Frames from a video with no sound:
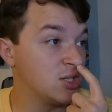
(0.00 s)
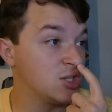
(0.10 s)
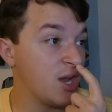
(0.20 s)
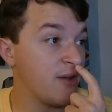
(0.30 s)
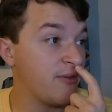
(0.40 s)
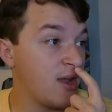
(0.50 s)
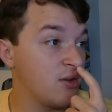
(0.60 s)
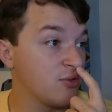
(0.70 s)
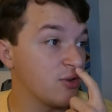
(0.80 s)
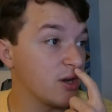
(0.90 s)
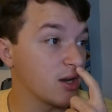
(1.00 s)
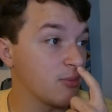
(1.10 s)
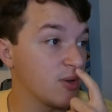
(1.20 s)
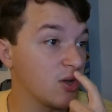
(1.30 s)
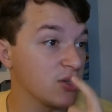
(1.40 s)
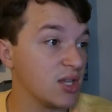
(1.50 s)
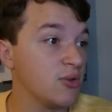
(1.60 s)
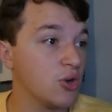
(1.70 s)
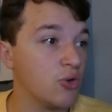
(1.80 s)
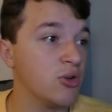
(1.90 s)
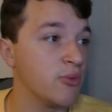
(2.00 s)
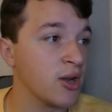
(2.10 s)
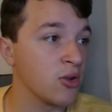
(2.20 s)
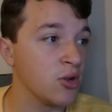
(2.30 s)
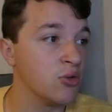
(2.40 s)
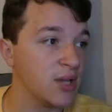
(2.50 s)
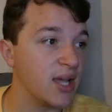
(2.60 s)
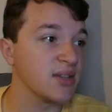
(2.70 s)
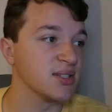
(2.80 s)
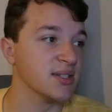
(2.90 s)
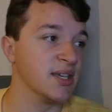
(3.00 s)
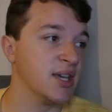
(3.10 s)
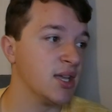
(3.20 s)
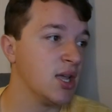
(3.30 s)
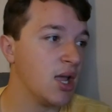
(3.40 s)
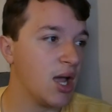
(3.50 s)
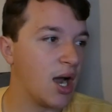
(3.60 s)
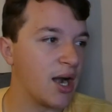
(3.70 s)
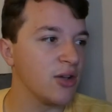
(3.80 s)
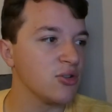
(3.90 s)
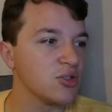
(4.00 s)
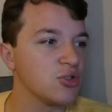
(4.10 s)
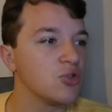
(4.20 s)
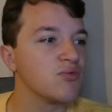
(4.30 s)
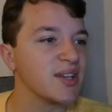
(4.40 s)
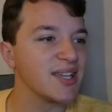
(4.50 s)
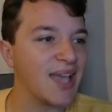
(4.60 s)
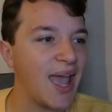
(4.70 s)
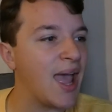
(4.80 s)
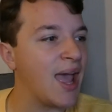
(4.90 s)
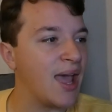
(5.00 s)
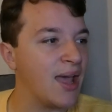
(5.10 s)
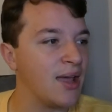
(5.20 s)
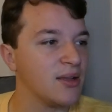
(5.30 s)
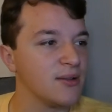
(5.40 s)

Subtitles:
Jeff Hendrick, because he only went on loan yesterday. And I also don't really care